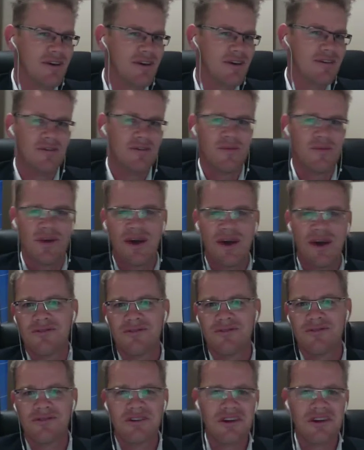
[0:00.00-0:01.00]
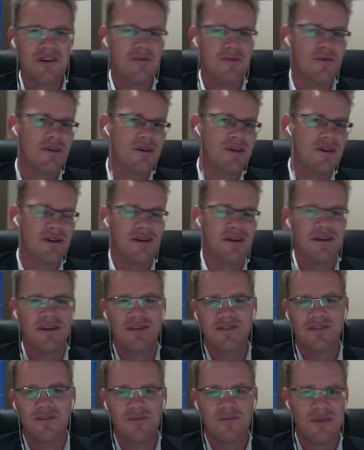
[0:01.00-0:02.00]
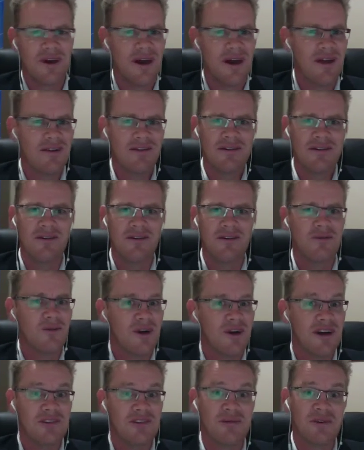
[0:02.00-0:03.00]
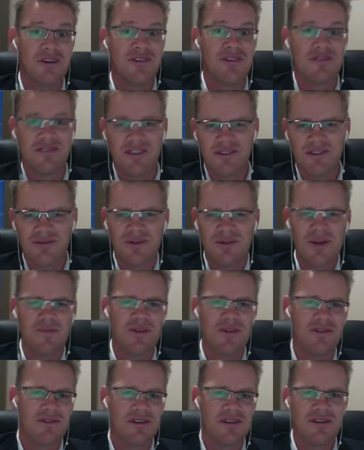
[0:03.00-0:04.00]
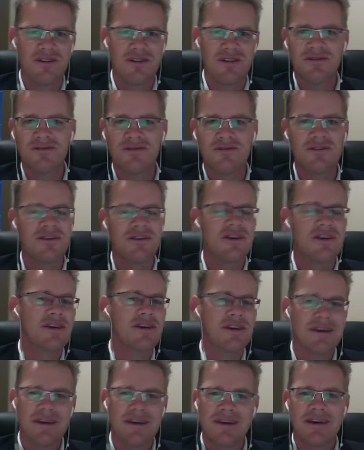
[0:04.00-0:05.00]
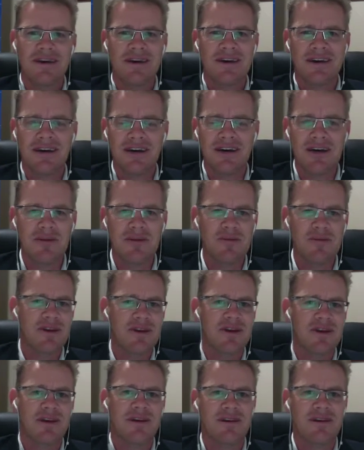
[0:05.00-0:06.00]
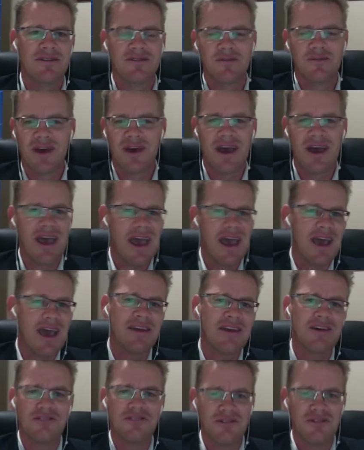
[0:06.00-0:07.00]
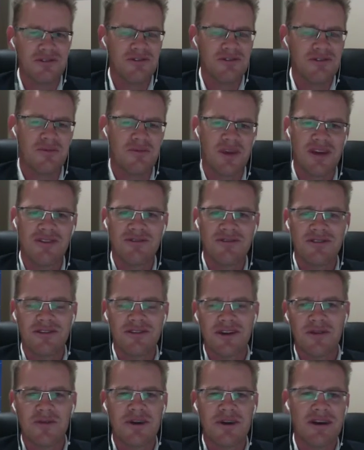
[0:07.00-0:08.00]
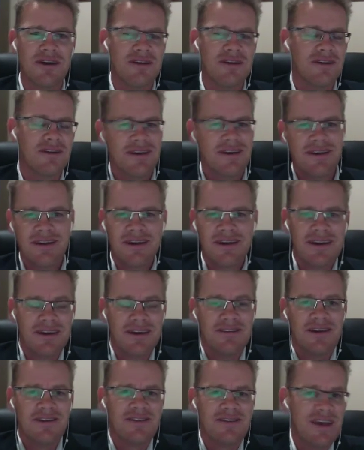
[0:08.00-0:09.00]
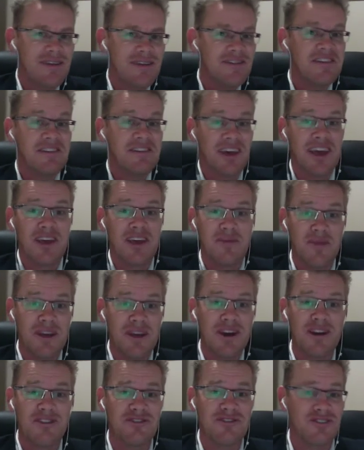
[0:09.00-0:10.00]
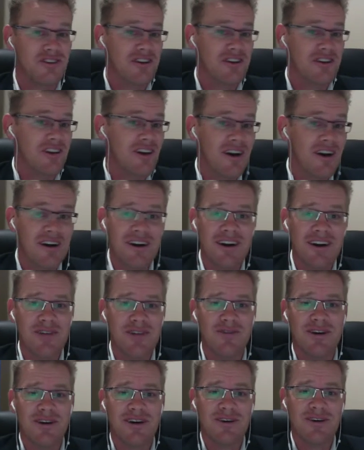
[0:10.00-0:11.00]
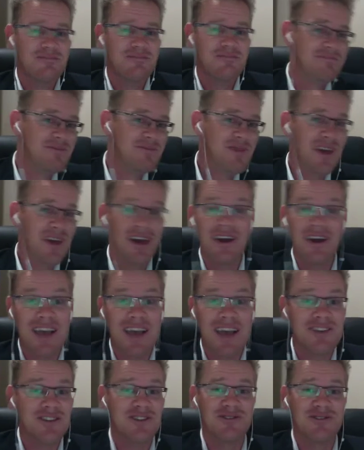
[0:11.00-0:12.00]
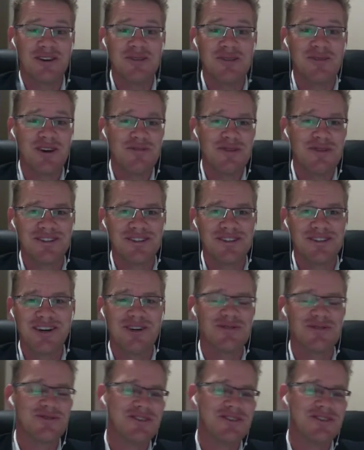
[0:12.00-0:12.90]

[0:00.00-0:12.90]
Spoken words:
It's about dreaming. It's about looking at ways we can disrupt their industry. It's about adding a new dimension. I mean, it's actually taken me on a journey I never, actually dreamed of myself.